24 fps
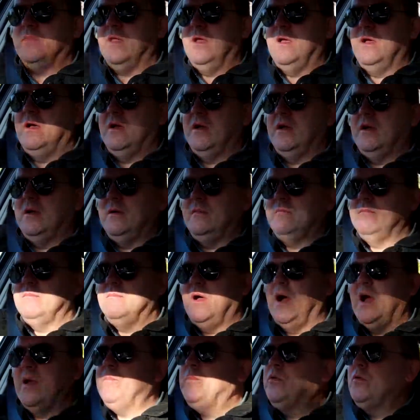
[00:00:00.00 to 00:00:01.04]

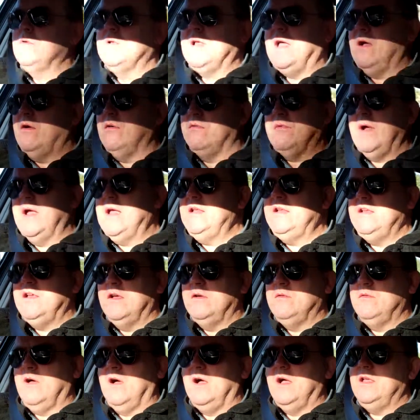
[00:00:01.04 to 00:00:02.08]
I pulled out a
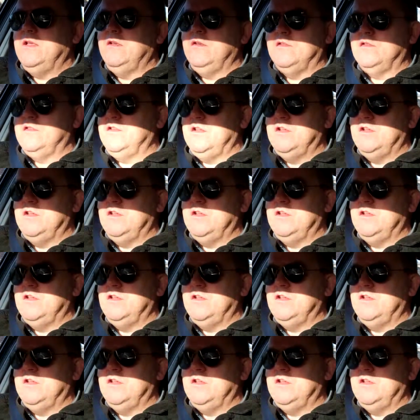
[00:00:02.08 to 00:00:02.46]
radio that I used